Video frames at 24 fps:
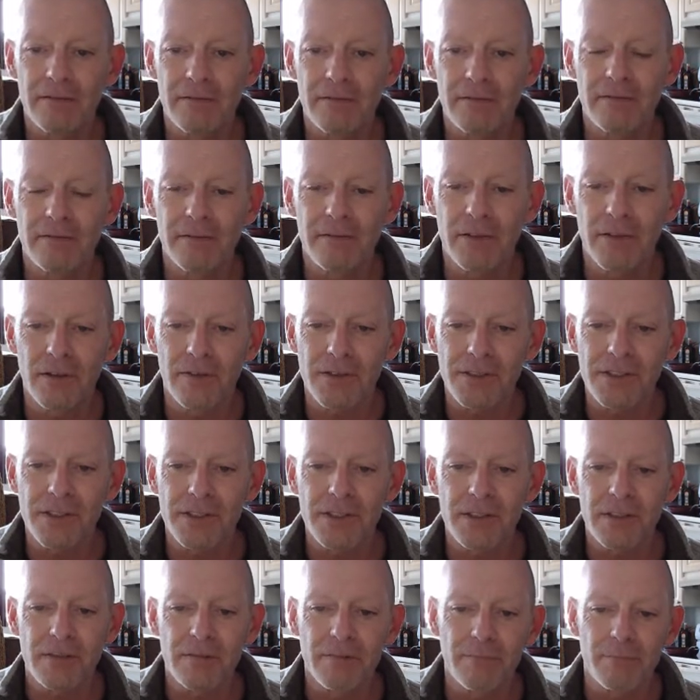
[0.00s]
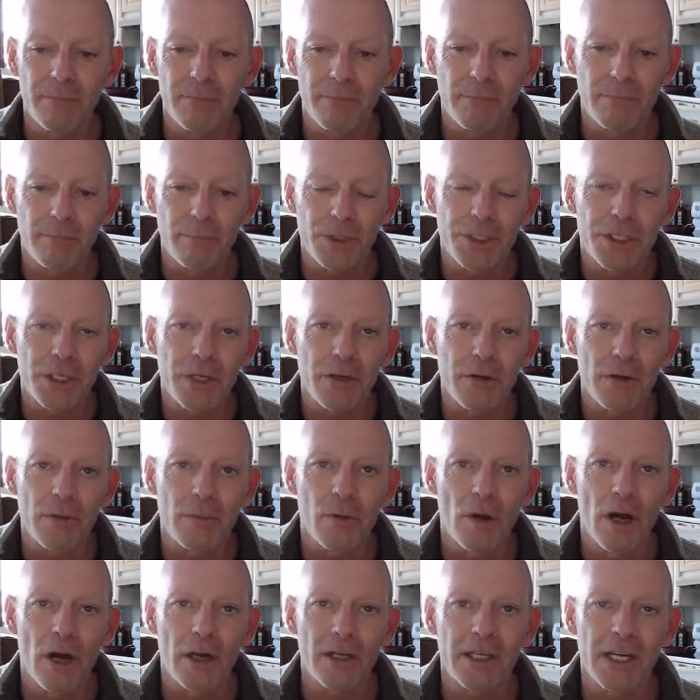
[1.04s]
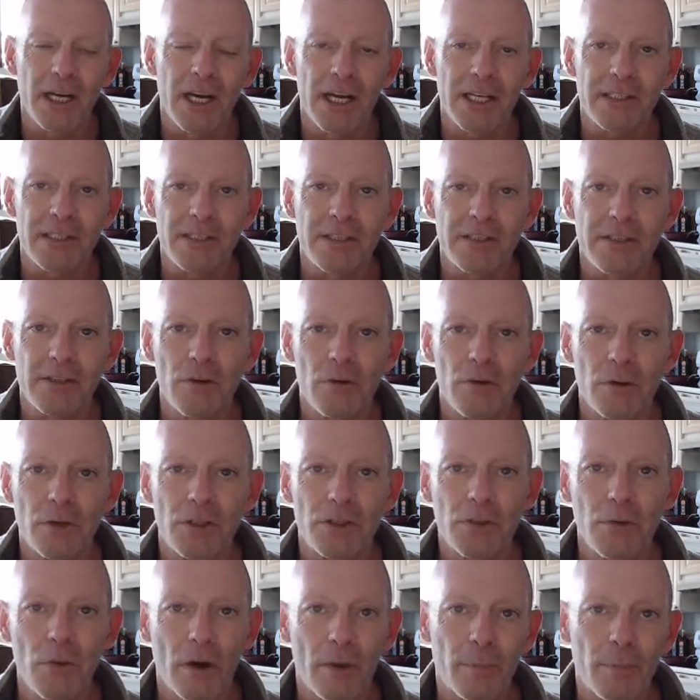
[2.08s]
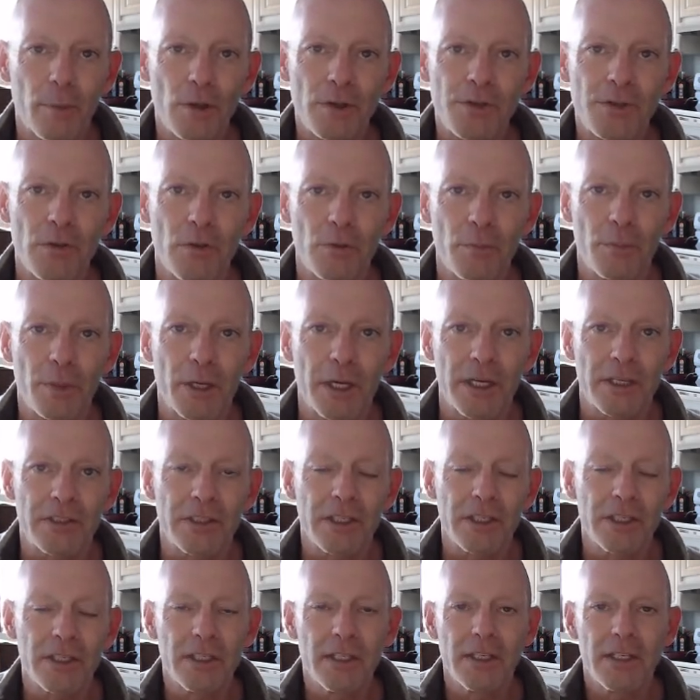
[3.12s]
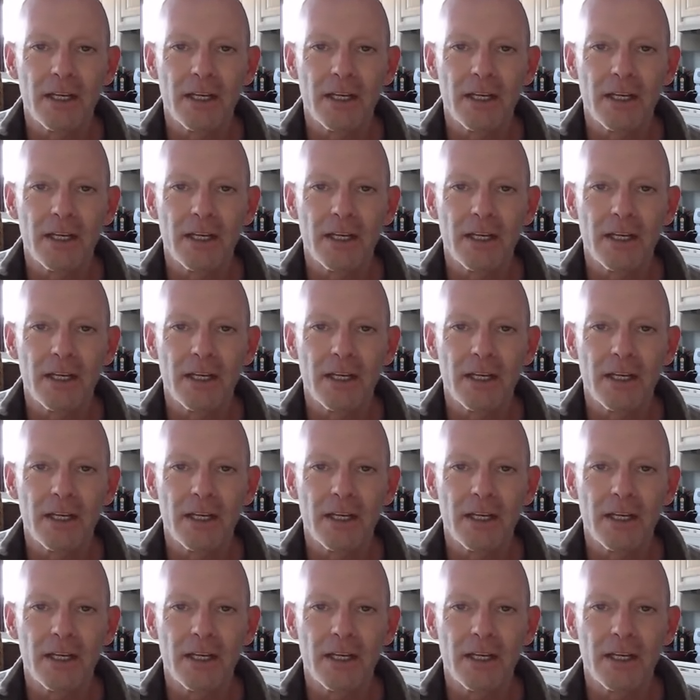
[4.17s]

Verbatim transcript: this particular broadcast is going to our personal page.